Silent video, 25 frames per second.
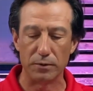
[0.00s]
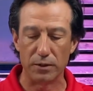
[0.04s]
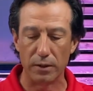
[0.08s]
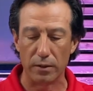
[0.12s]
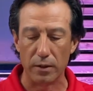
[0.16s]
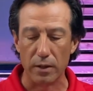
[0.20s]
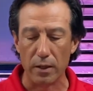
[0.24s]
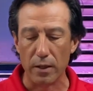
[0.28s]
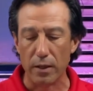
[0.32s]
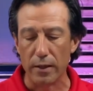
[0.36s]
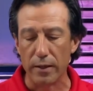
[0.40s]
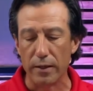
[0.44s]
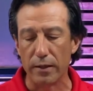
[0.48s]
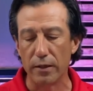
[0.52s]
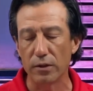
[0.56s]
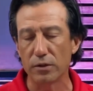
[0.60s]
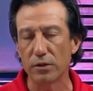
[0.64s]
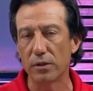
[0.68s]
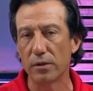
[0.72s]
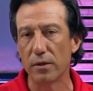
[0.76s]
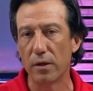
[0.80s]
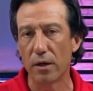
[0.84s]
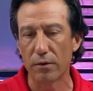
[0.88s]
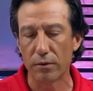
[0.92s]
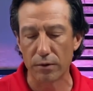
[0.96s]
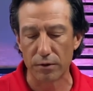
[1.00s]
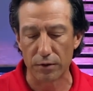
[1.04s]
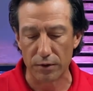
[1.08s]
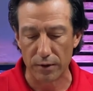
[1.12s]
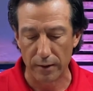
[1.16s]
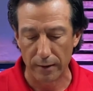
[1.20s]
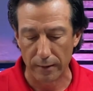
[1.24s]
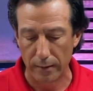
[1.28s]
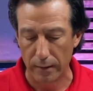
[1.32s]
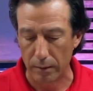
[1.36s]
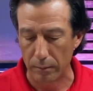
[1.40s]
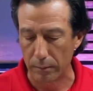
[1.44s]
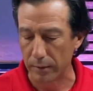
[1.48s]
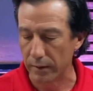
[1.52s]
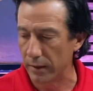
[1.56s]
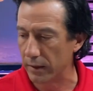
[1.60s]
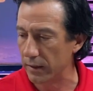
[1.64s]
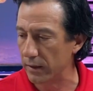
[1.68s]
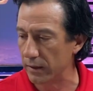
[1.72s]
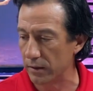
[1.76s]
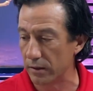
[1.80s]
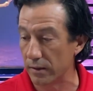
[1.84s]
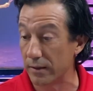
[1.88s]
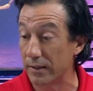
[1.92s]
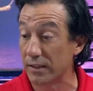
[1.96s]
And here's another thing. I will get
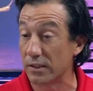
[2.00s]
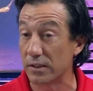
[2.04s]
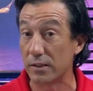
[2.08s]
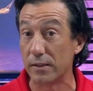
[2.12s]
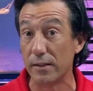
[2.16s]
into this